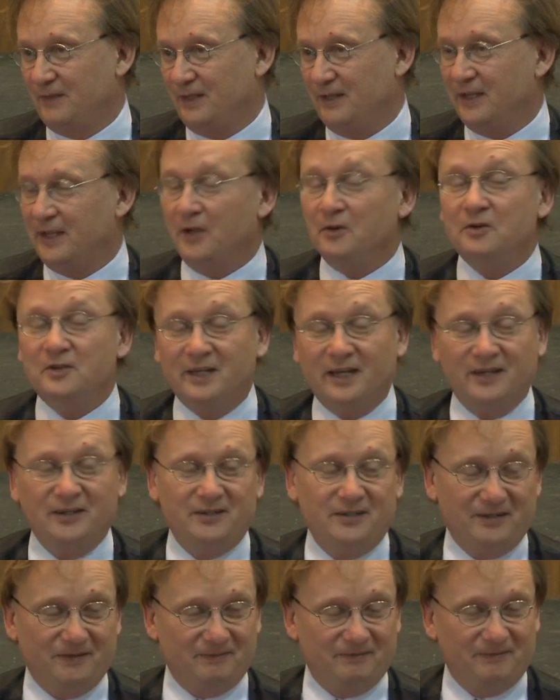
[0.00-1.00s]

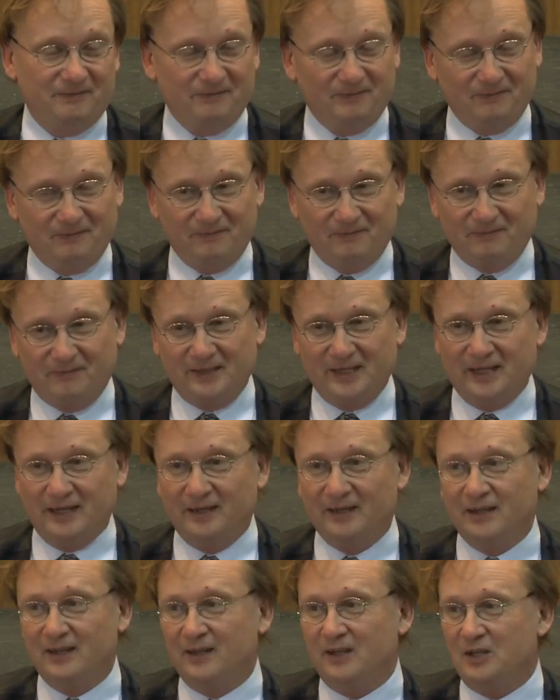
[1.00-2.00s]
negotiation
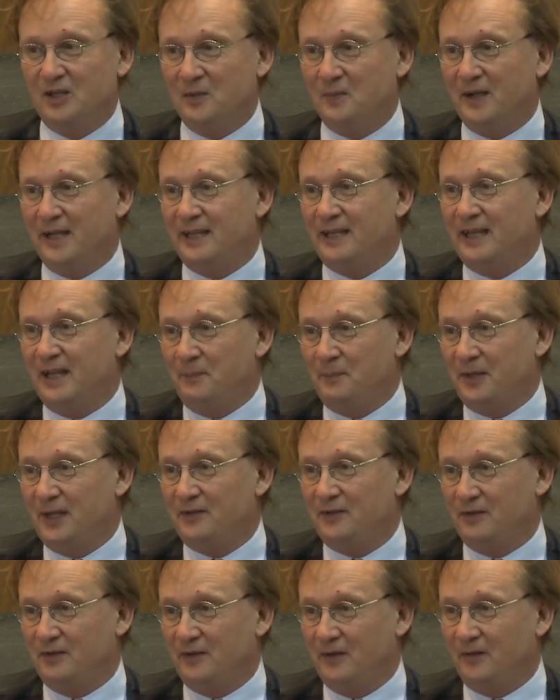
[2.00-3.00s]
thing, you might get
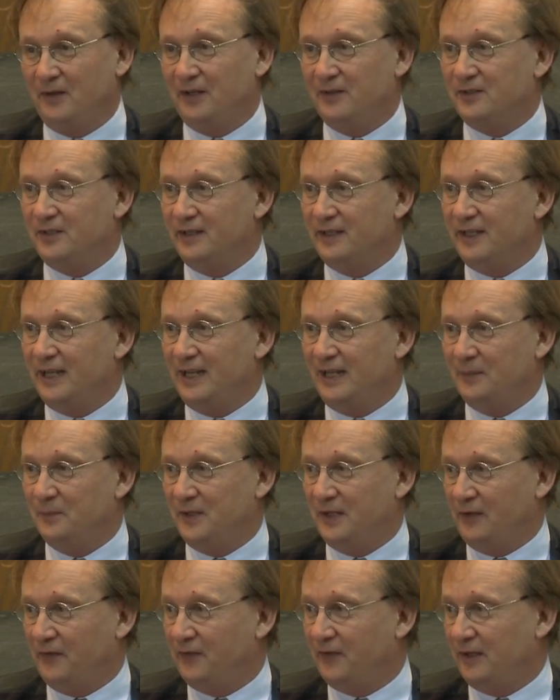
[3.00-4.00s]
better knowledge in the end,
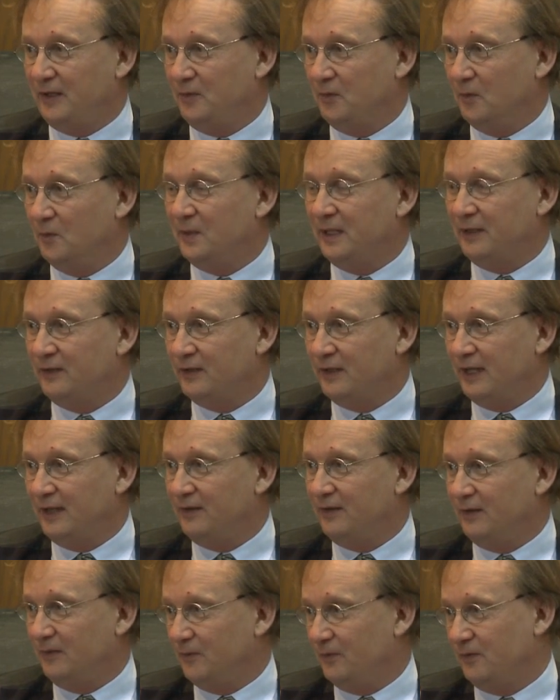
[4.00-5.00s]
but it'll take you a week to
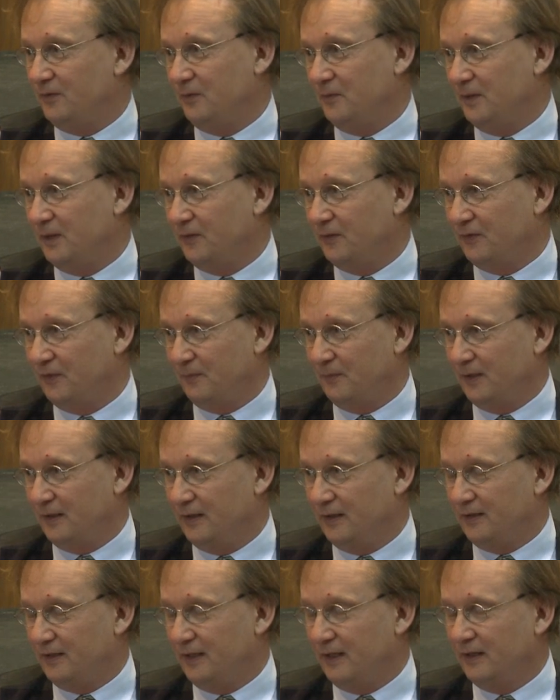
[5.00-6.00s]
get it, or 2 weeks, or something
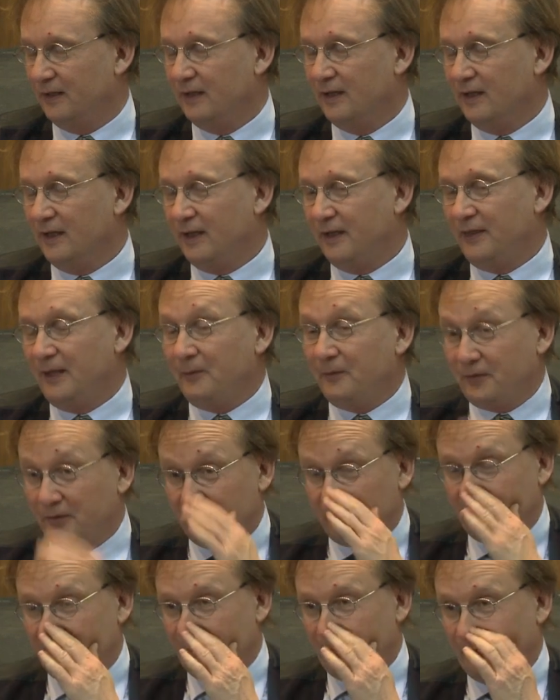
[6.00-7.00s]
like that. And that was
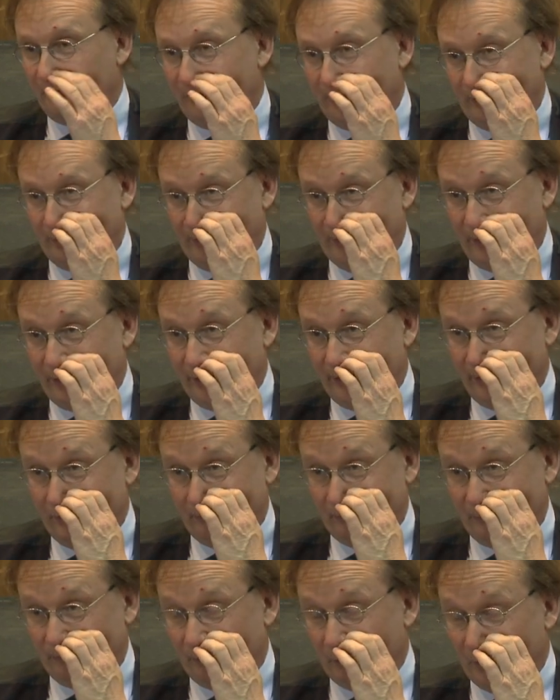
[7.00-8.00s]
a line that
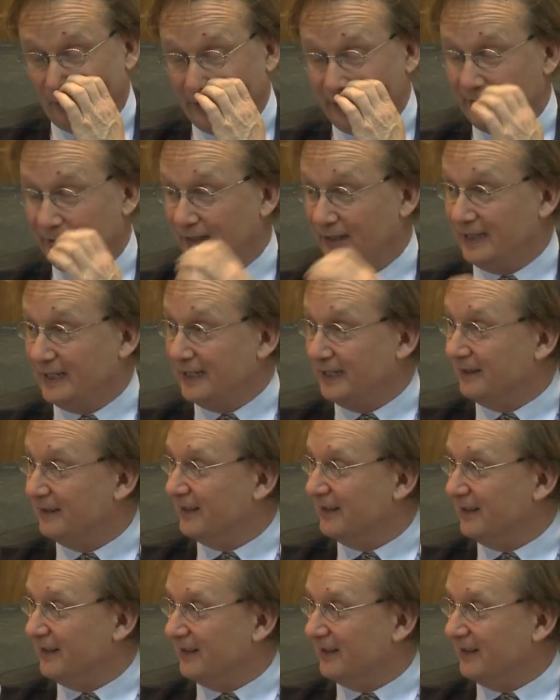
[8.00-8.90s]
was widely